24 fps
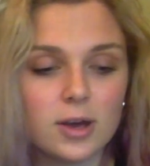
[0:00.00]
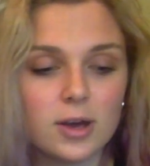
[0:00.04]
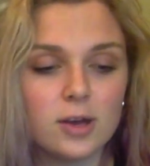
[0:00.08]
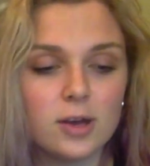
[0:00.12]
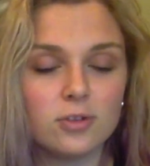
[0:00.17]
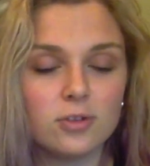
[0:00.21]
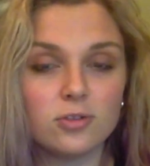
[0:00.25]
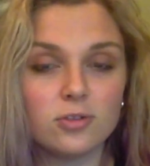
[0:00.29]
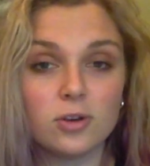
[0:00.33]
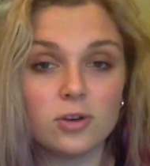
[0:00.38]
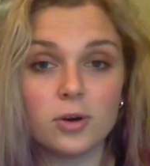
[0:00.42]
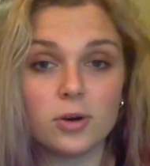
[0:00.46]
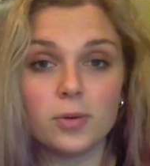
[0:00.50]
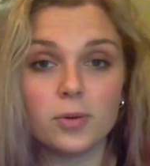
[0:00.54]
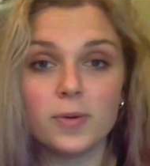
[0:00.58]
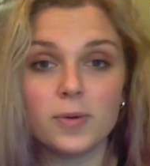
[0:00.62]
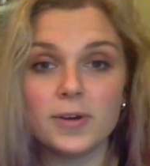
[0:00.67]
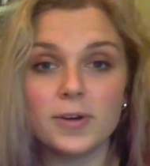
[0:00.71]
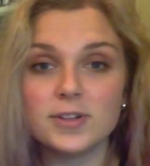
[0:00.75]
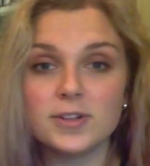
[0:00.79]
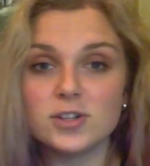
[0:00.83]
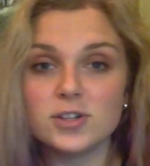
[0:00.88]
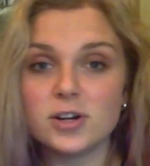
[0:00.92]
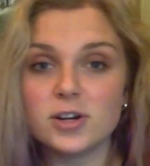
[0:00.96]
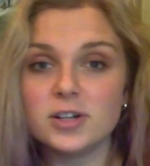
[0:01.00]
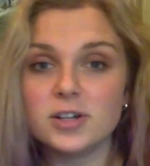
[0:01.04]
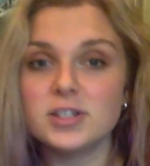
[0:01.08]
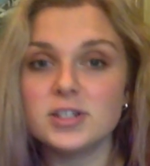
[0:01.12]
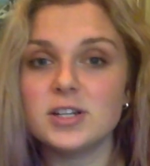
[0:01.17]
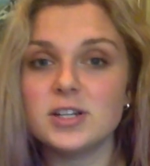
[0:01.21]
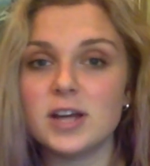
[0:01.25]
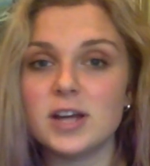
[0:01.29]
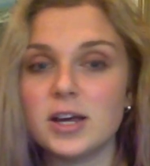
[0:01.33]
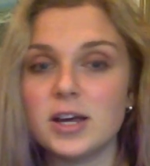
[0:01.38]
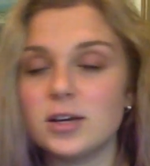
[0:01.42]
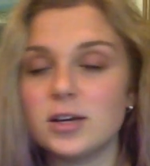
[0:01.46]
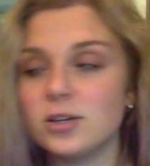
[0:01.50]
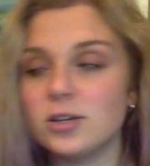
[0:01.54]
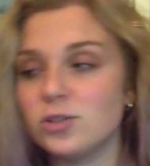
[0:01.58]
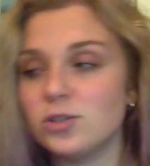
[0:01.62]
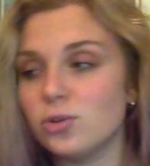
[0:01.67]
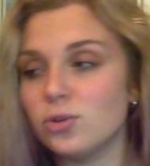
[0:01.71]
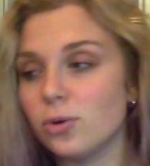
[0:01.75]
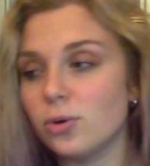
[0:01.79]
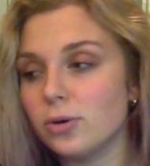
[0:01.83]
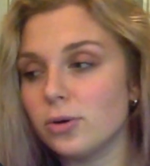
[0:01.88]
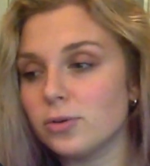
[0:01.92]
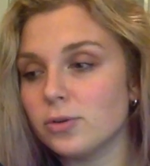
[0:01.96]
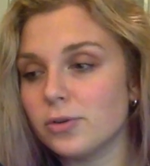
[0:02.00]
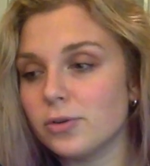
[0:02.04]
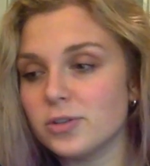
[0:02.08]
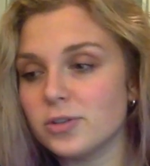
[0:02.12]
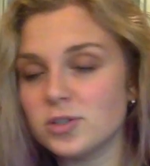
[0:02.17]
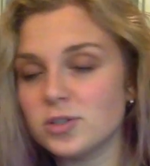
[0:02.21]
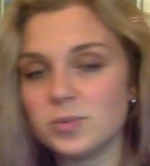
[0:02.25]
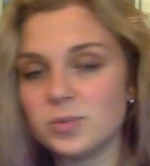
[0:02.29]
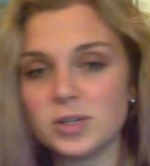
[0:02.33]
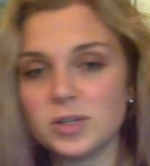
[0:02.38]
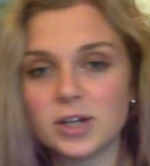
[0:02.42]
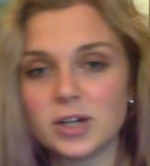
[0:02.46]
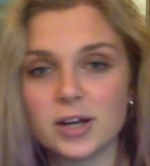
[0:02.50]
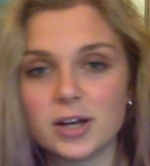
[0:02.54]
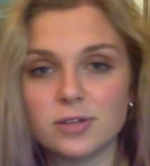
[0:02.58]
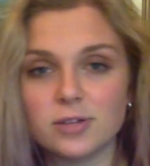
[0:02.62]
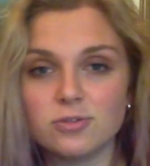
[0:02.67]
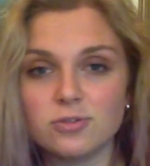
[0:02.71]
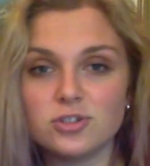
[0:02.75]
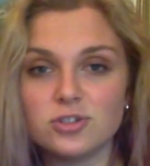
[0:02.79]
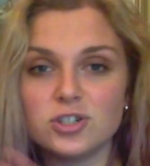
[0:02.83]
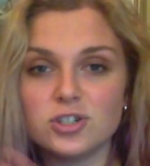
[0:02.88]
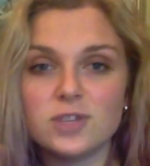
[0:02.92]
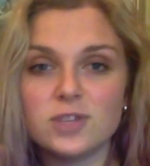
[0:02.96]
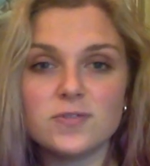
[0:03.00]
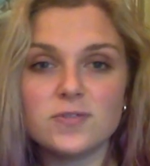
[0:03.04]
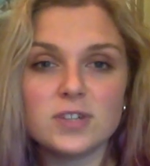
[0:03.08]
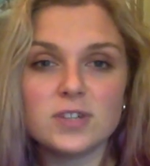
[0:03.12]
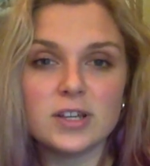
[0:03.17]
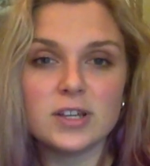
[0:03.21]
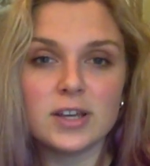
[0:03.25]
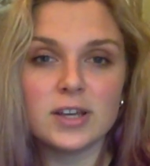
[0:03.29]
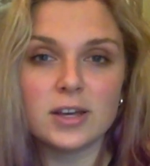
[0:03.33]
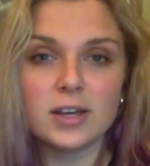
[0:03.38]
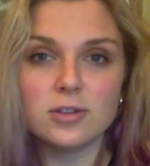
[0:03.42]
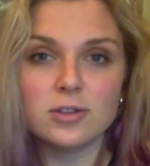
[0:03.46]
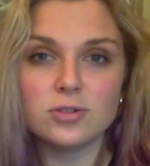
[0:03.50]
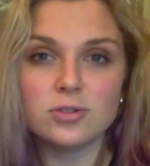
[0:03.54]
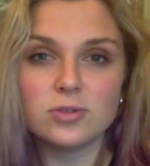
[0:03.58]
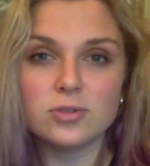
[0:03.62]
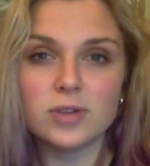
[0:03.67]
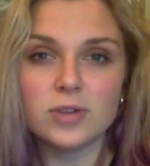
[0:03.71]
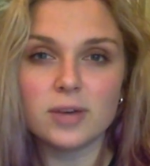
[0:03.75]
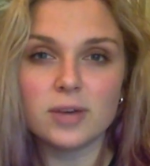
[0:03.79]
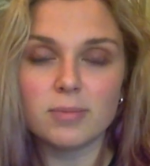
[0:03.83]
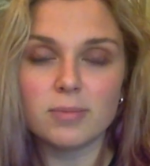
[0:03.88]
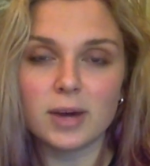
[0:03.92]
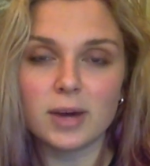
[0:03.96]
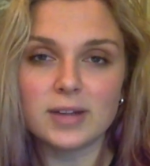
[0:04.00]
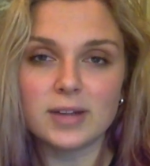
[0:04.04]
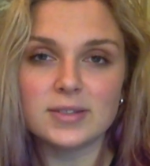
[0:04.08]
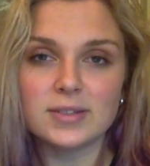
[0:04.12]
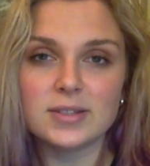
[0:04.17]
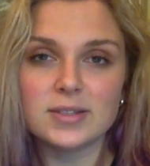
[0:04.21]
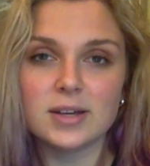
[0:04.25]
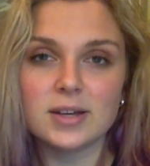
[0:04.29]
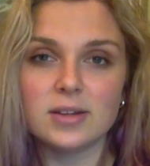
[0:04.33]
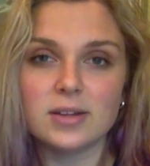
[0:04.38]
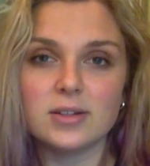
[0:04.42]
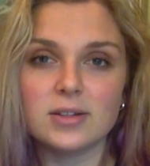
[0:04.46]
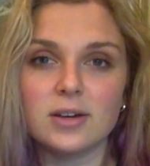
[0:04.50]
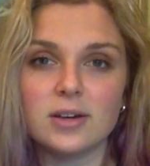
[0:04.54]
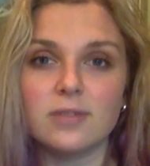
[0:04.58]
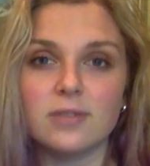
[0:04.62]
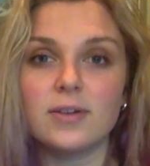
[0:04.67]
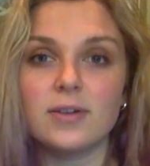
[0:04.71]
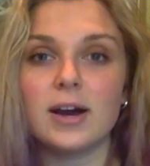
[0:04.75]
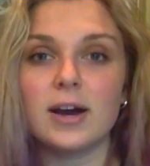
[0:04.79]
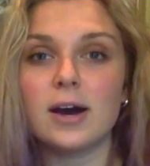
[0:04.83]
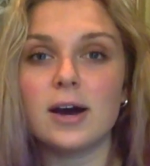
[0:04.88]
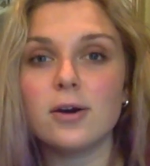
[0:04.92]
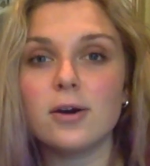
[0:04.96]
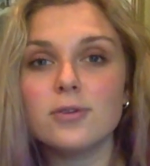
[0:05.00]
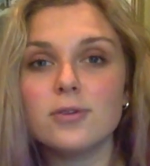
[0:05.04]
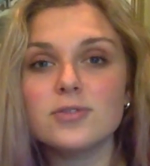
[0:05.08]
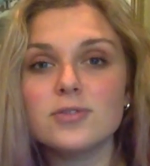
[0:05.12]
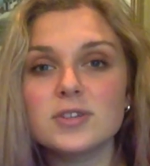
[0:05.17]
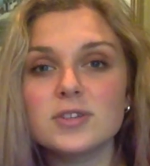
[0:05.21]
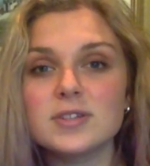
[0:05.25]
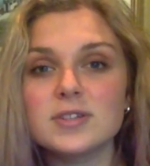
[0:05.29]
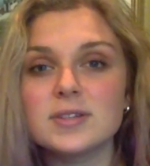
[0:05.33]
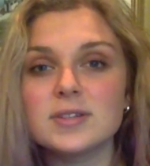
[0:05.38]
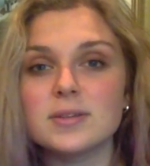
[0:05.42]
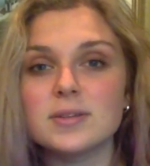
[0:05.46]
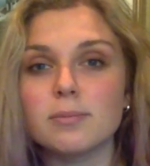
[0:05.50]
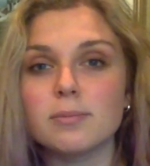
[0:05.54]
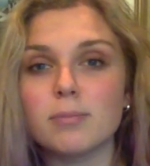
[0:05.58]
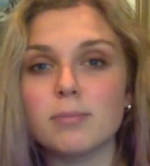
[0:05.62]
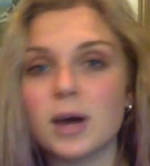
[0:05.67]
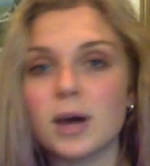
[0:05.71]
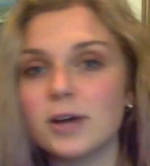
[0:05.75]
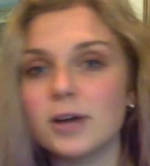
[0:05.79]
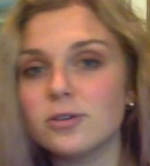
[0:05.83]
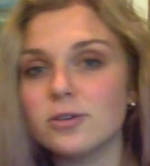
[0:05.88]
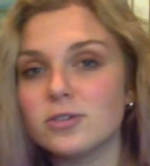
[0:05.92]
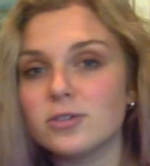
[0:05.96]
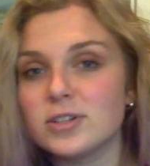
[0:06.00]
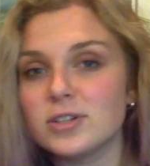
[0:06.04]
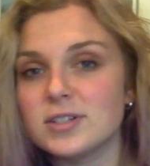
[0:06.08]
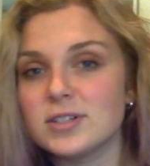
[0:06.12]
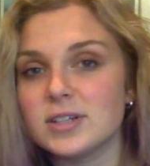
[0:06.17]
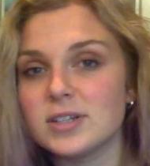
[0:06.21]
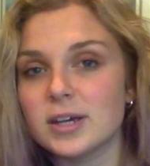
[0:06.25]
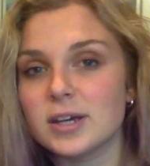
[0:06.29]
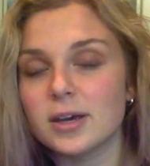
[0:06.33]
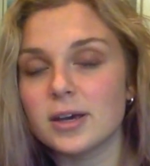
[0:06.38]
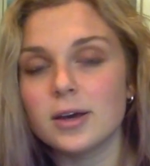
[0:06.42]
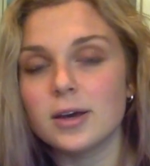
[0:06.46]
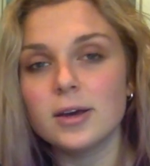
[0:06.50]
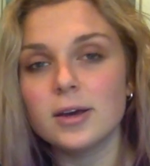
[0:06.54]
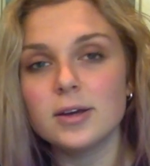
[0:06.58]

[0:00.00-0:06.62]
So starting today, you're going to be kind of shifting into that mindset of how this is a modernistic